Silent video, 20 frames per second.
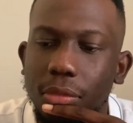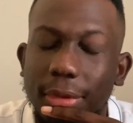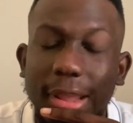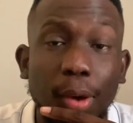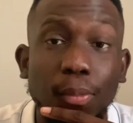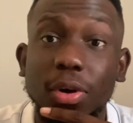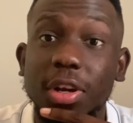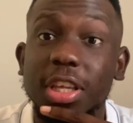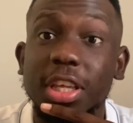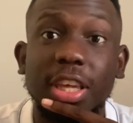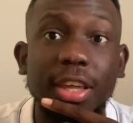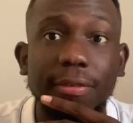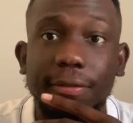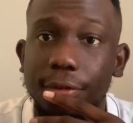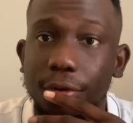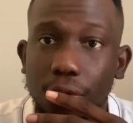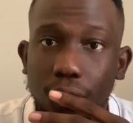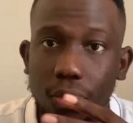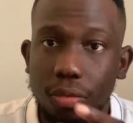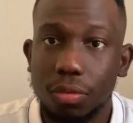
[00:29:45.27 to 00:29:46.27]
I'm going to
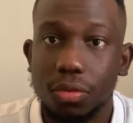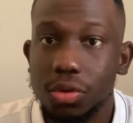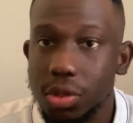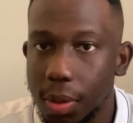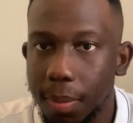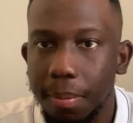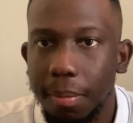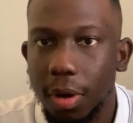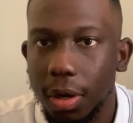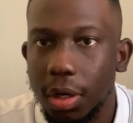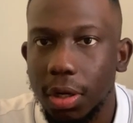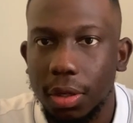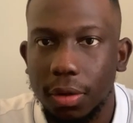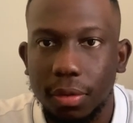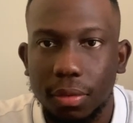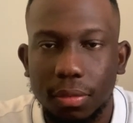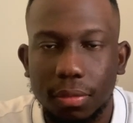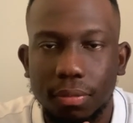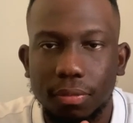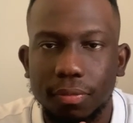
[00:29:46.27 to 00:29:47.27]
give you some money
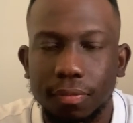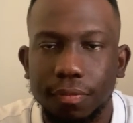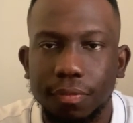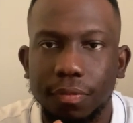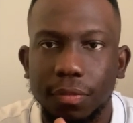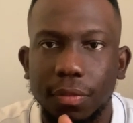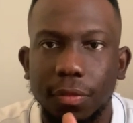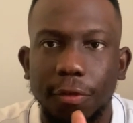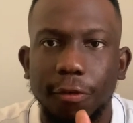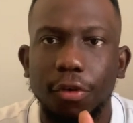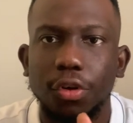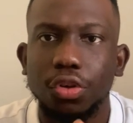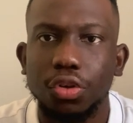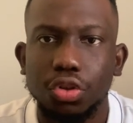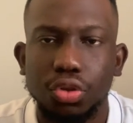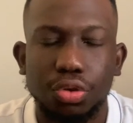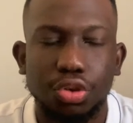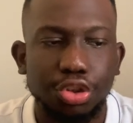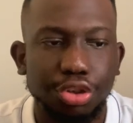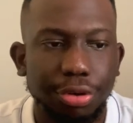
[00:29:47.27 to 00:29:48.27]
for
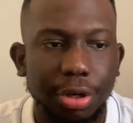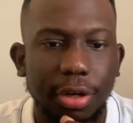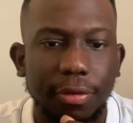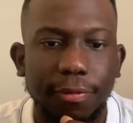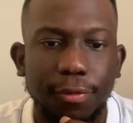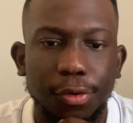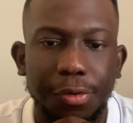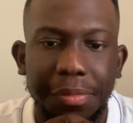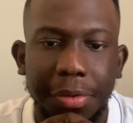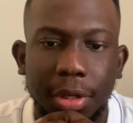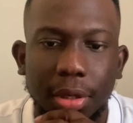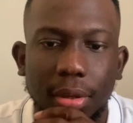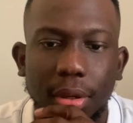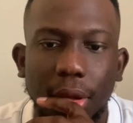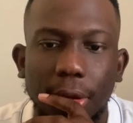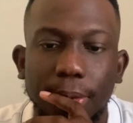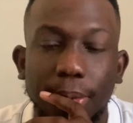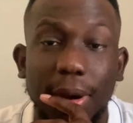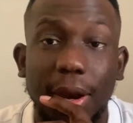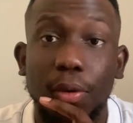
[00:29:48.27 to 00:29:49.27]
you to trade for me,
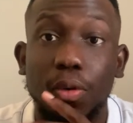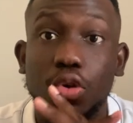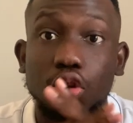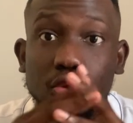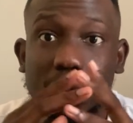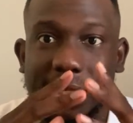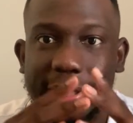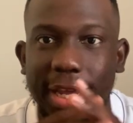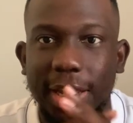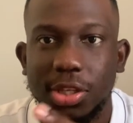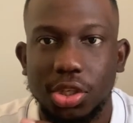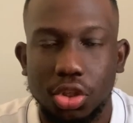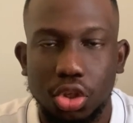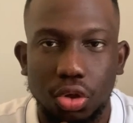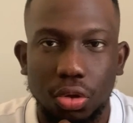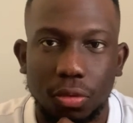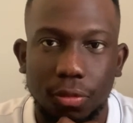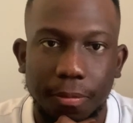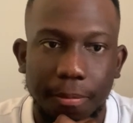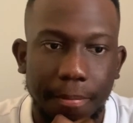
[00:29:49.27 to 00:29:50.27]
but I want to test
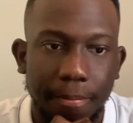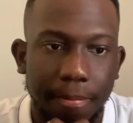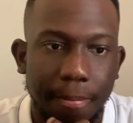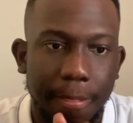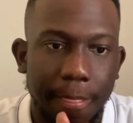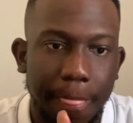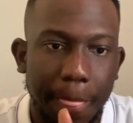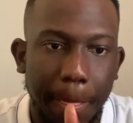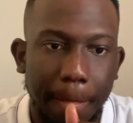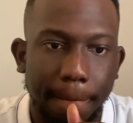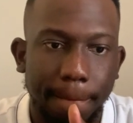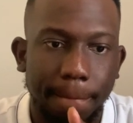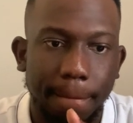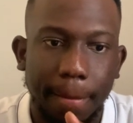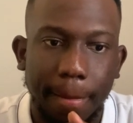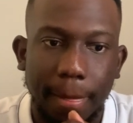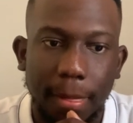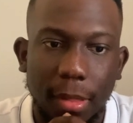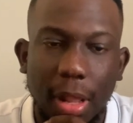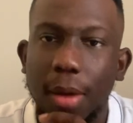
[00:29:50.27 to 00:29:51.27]
you.
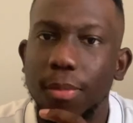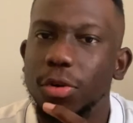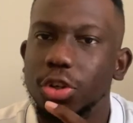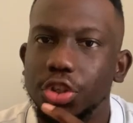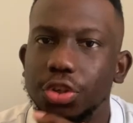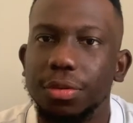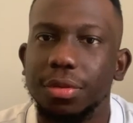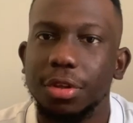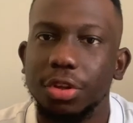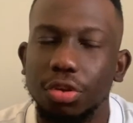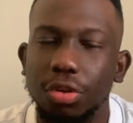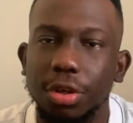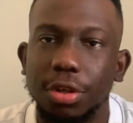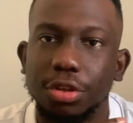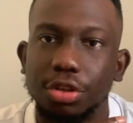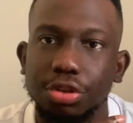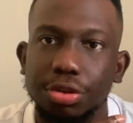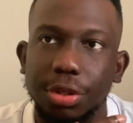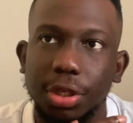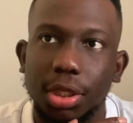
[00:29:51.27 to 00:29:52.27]
How much do you think you
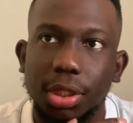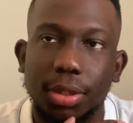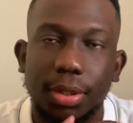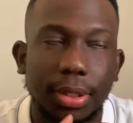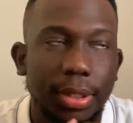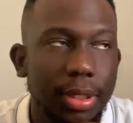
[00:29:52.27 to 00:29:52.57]
can trade?